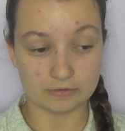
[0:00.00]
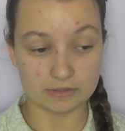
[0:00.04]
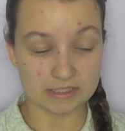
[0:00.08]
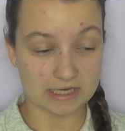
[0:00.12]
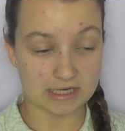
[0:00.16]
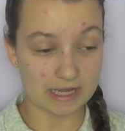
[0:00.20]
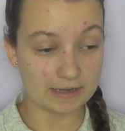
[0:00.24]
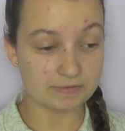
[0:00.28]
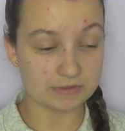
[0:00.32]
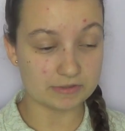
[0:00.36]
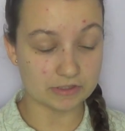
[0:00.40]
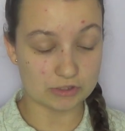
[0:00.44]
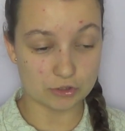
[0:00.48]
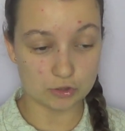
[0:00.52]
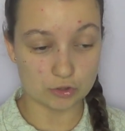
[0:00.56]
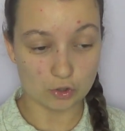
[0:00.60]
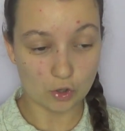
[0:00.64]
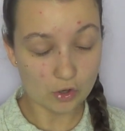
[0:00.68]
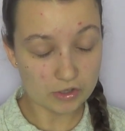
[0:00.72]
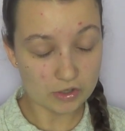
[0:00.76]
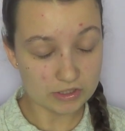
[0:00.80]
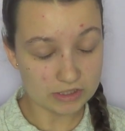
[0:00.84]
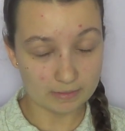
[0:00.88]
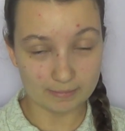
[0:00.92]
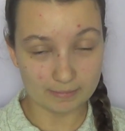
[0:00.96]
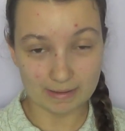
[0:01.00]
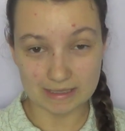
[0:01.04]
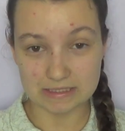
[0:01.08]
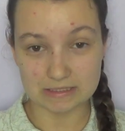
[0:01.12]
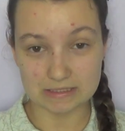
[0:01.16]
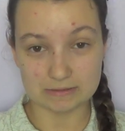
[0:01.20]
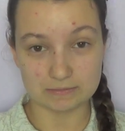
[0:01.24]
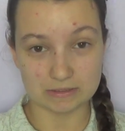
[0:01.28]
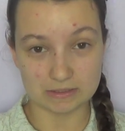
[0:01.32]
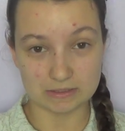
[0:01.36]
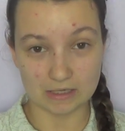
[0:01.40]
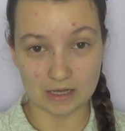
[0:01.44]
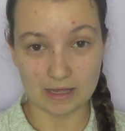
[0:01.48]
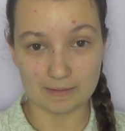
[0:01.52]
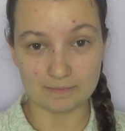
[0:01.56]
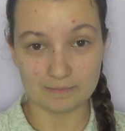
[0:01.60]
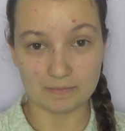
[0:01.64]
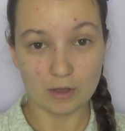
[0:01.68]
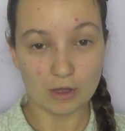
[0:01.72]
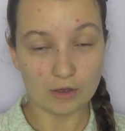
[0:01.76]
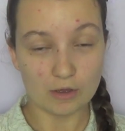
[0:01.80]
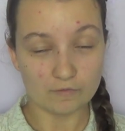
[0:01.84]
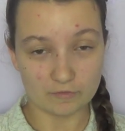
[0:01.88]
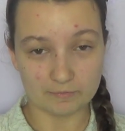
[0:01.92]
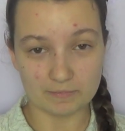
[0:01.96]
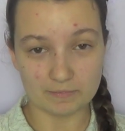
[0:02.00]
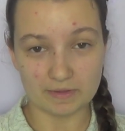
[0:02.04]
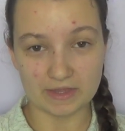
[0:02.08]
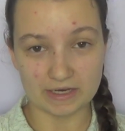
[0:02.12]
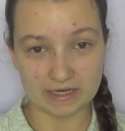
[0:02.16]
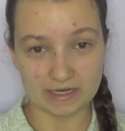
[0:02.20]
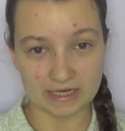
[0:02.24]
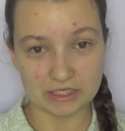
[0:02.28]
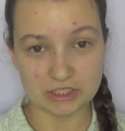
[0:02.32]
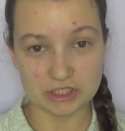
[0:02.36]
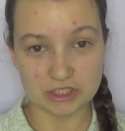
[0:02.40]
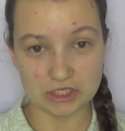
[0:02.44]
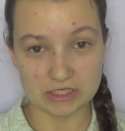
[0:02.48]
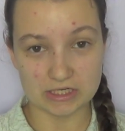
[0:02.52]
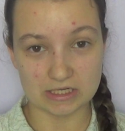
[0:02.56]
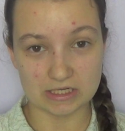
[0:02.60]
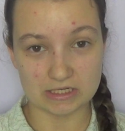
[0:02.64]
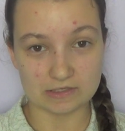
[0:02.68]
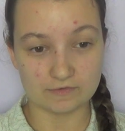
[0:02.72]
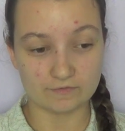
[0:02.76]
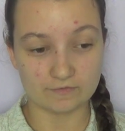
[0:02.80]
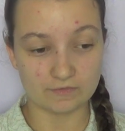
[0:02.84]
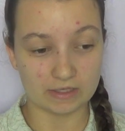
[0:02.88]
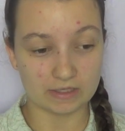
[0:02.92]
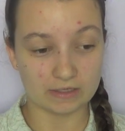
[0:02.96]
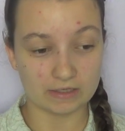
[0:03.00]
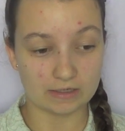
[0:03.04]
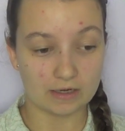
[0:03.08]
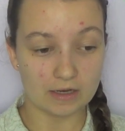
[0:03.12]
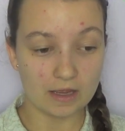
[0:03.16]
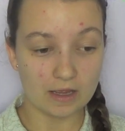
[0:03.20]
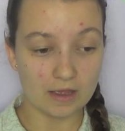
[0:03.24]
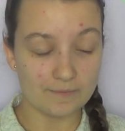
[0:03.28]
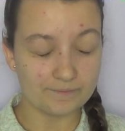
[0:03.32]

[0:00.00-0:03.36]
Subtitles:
today was not the best time for Mother Nature to intervene.